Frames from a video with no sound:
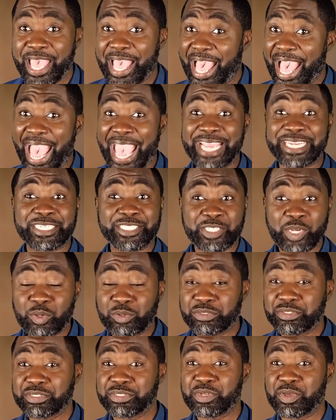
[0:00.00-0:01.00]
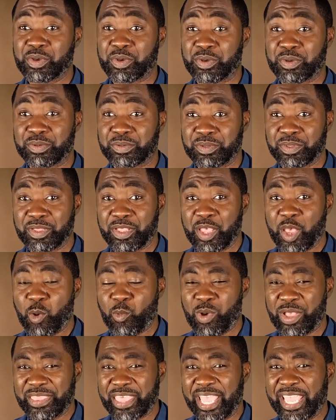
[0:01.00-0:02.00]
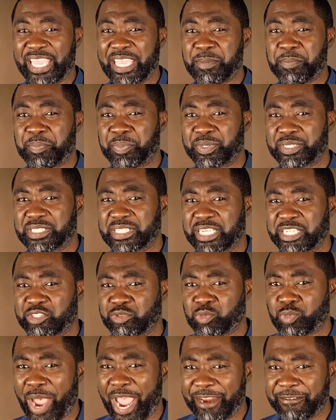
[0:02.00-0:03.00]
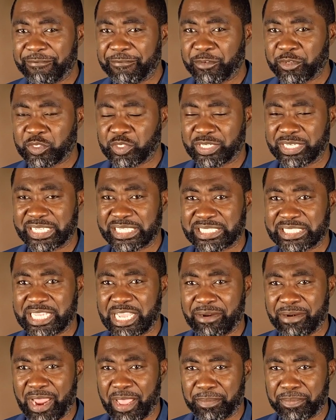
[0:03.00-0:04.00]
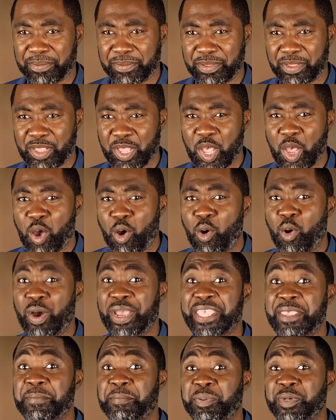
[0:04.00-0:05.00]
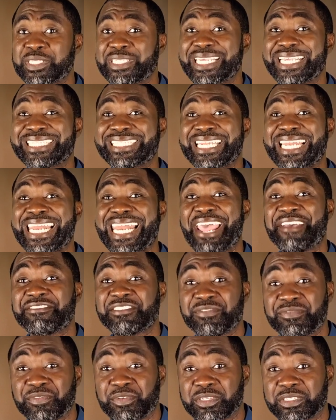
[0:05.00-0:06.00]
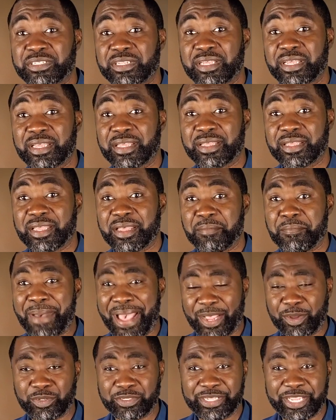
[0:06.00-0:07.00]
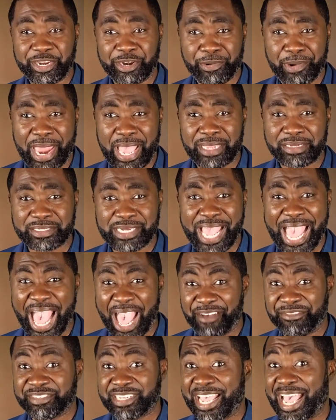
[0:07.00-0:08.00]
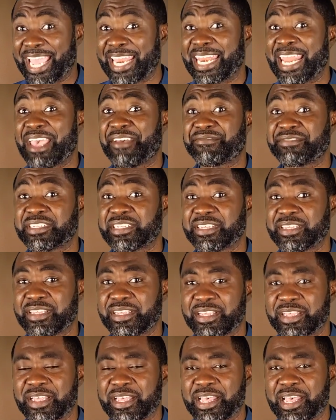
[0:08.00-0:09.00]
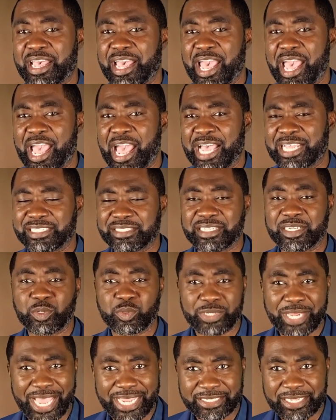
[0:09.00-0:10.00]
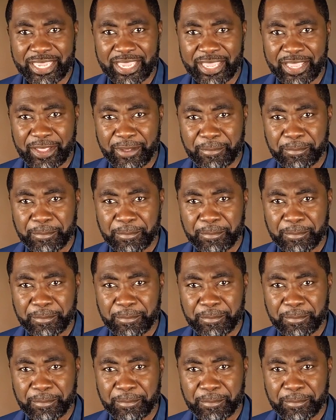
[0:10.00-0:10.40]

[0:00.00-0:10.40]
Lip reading: "I don't know whether he put his right foot on the stirrup or he put his left foot back on the ground after I left," answered Odatey.